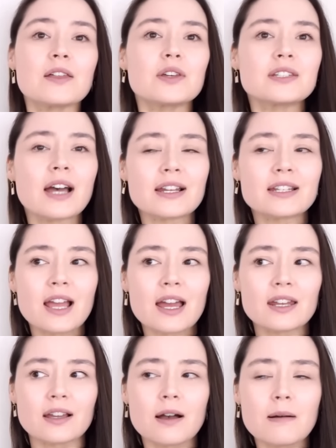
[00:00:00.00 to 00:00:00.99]

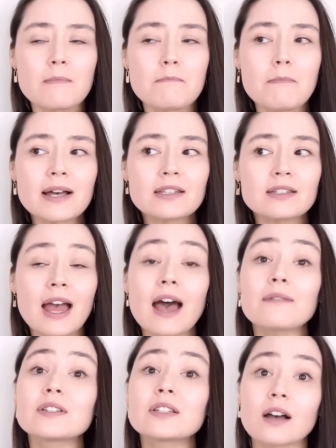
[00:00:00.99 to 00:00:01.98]
Titanic must
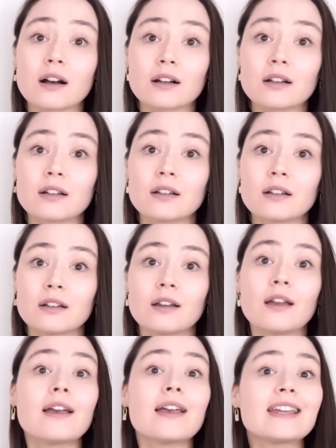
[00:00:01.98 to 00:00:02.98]
have sunk
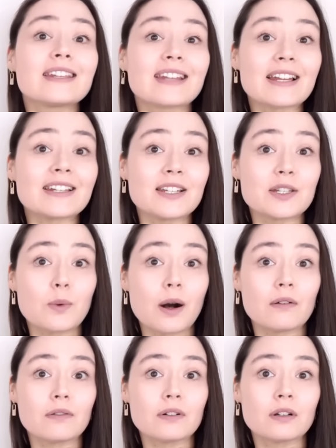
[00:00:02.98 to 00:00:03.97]
in
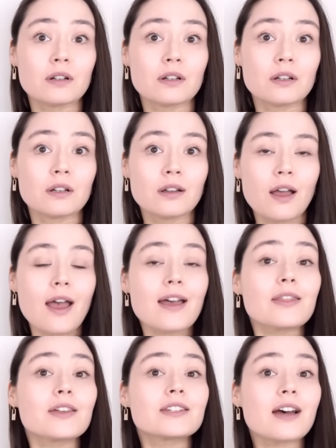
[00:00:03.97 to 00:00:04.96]
1912.
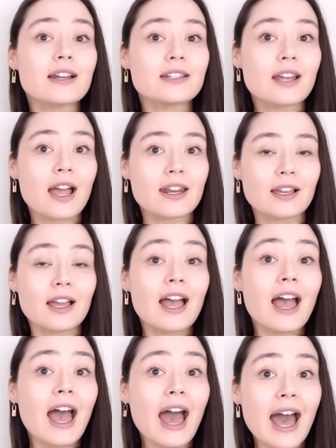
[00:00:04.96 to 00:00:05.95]
The Titanic
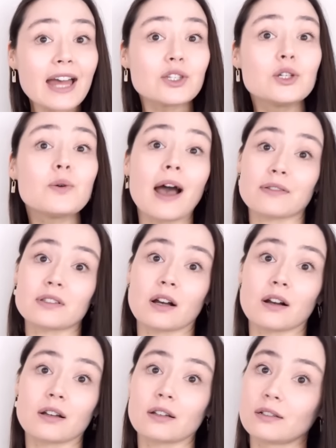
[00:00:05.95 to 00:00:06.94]
had to have
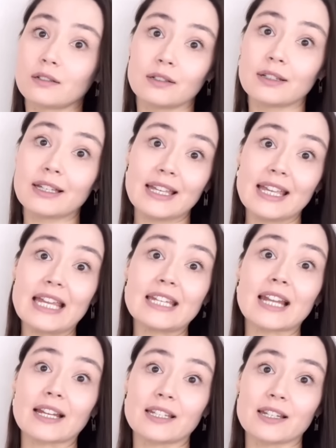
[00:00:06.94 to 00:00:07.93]
sunk in
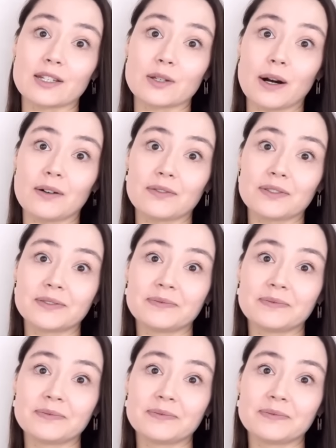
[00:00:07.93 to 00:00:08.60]
1912.